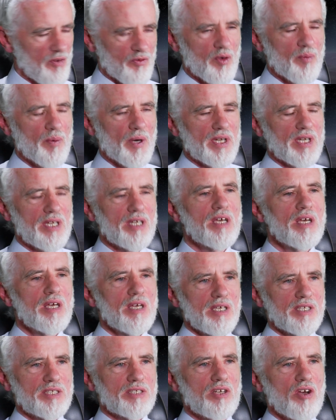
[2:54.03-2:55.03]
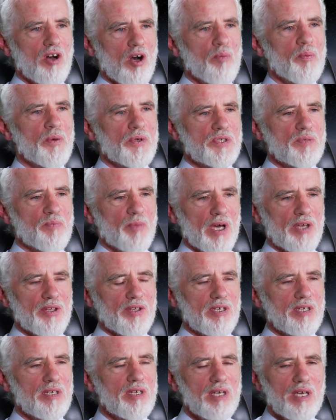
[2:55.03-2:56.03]
everybody is encompassed
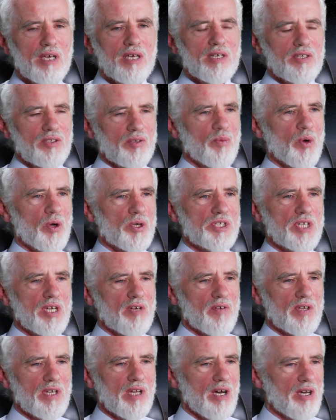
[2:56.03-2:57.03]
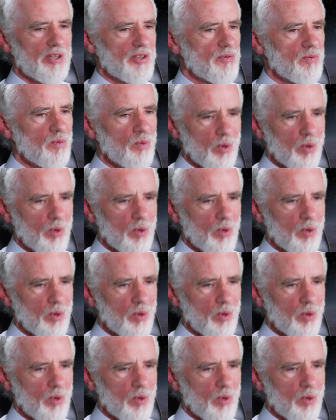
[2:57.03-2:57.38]
by the mercy of Allah.